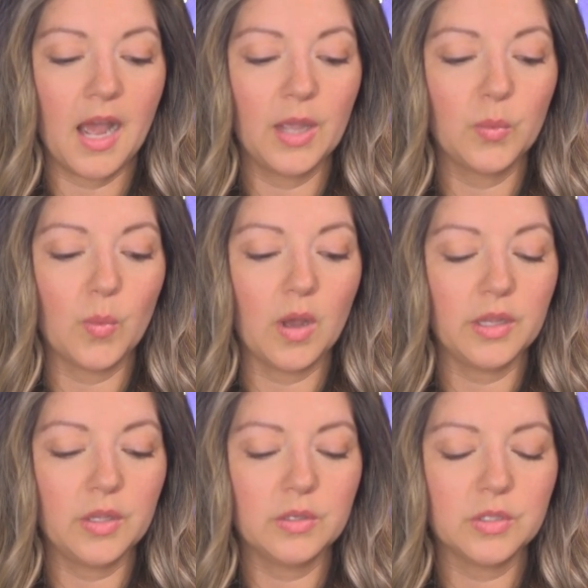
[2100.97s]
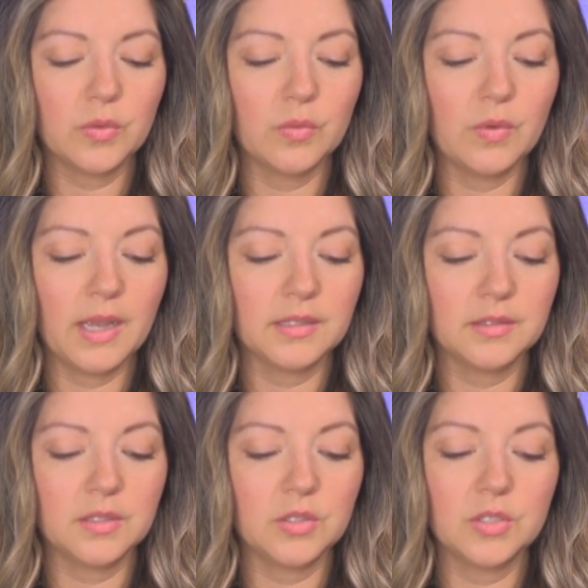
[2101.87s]
I want you to
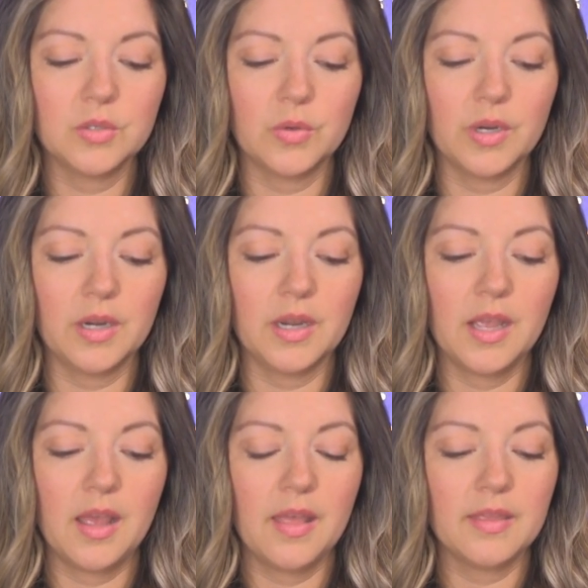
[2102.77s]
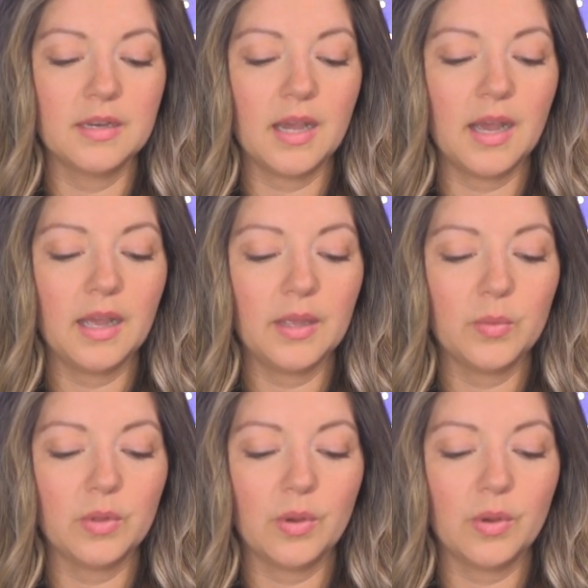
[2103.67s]
rest assured I will